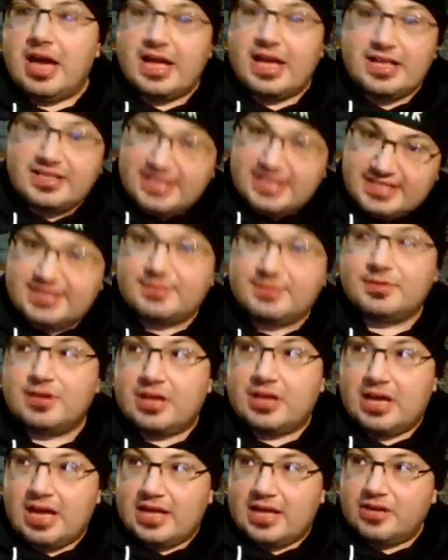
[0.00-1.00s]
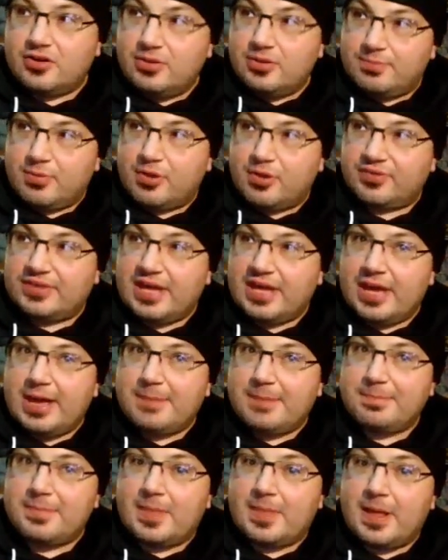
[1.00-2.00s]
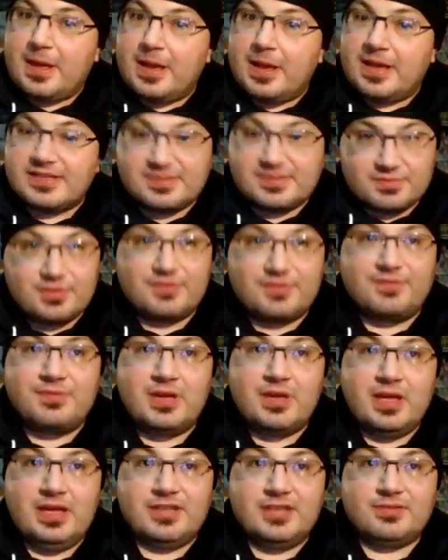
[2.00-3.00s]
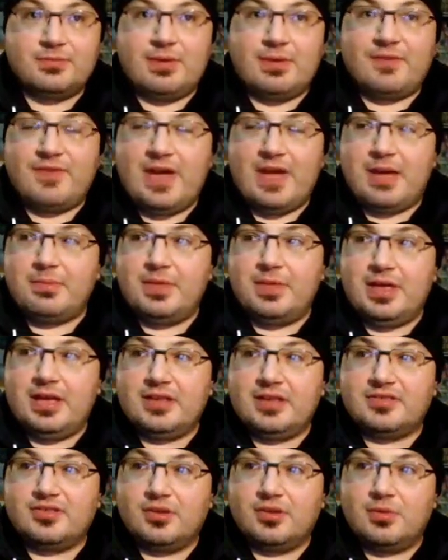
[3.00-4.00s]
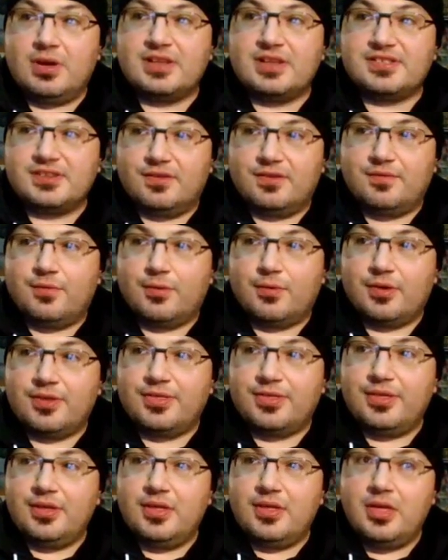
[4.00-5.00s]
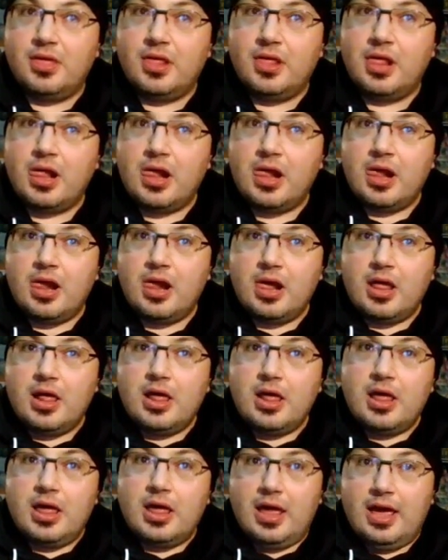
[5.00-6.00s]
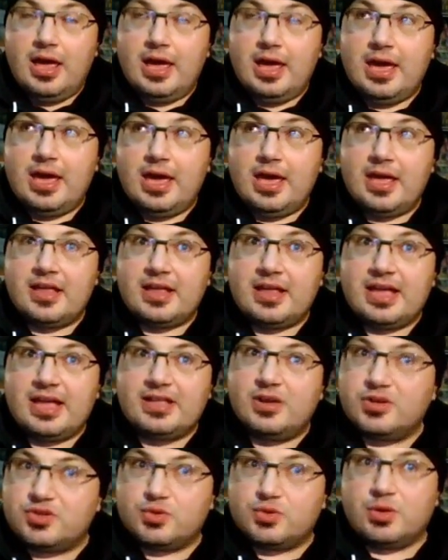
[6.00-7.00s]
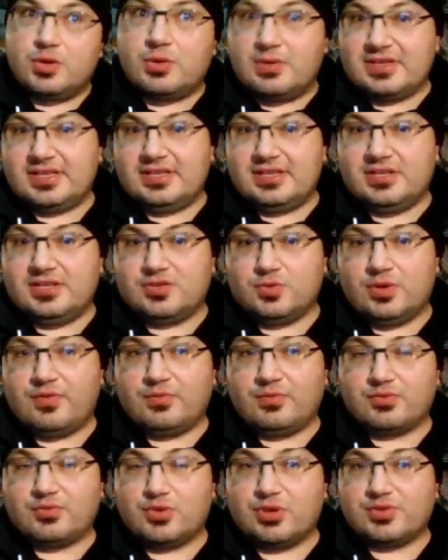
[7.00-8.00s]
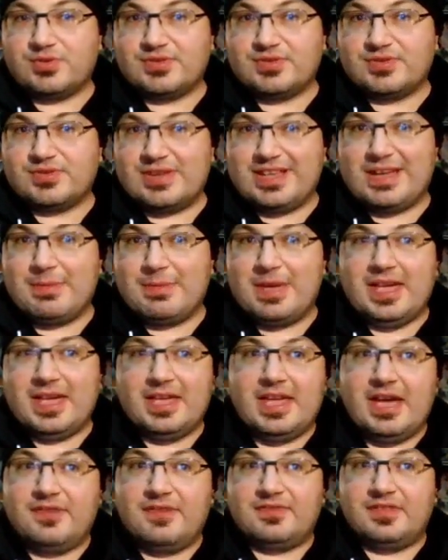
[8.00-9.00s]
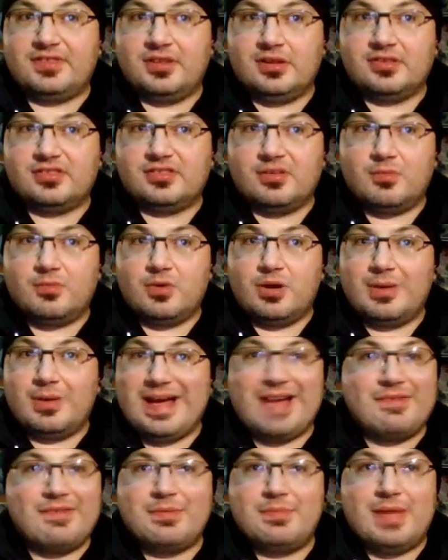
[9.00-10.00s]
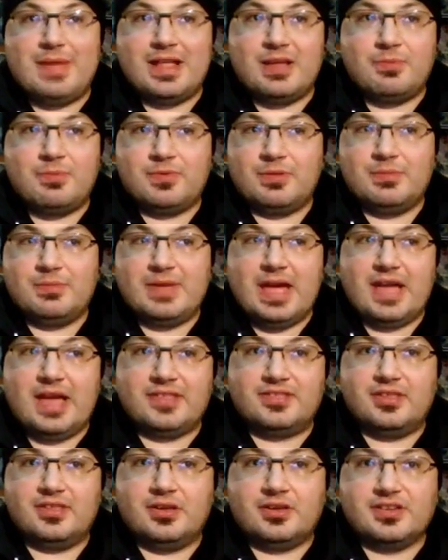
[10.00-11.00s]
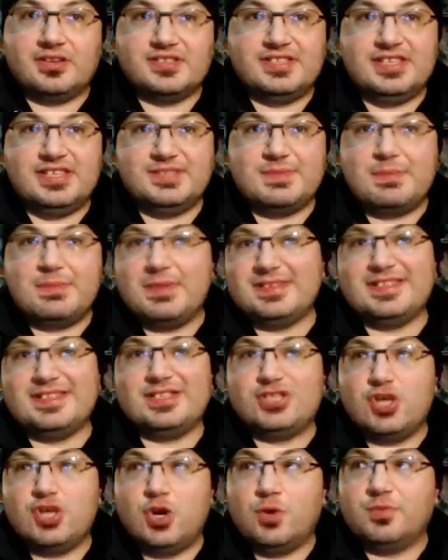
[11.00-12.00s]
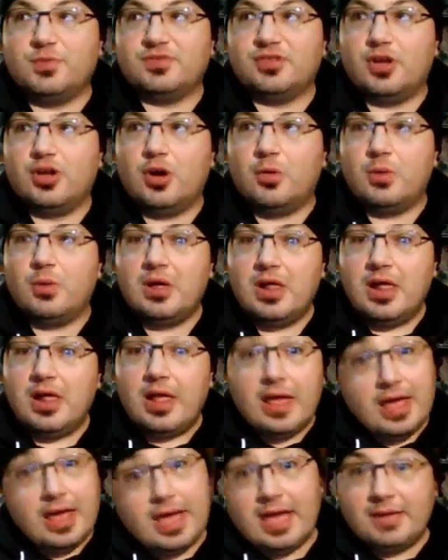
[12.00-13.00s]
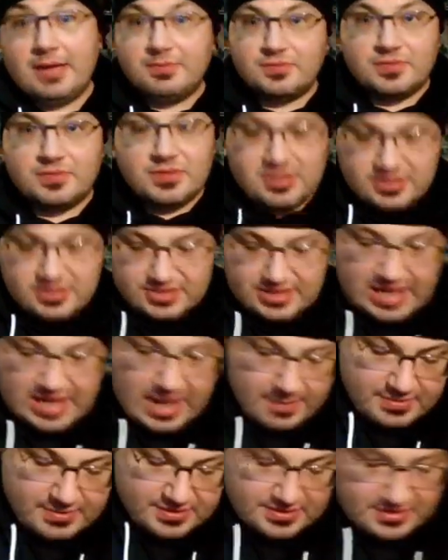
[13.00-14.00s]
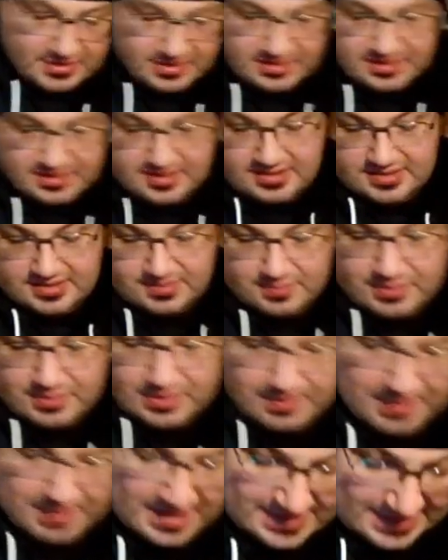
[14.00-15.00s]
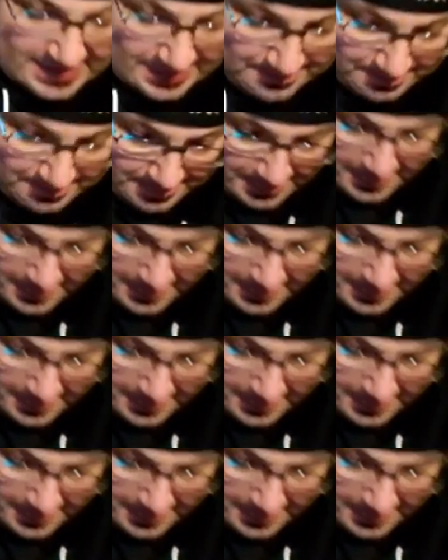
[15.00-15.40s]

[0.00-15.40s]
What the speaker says: I had a good birthday. I had some good eats with my family, and so on and so forth. And I know Troy from Troy's trying to get me a gift somewhere. I haven't met up with him yet because he's been busy too. So, hey, shit happens when you're busy.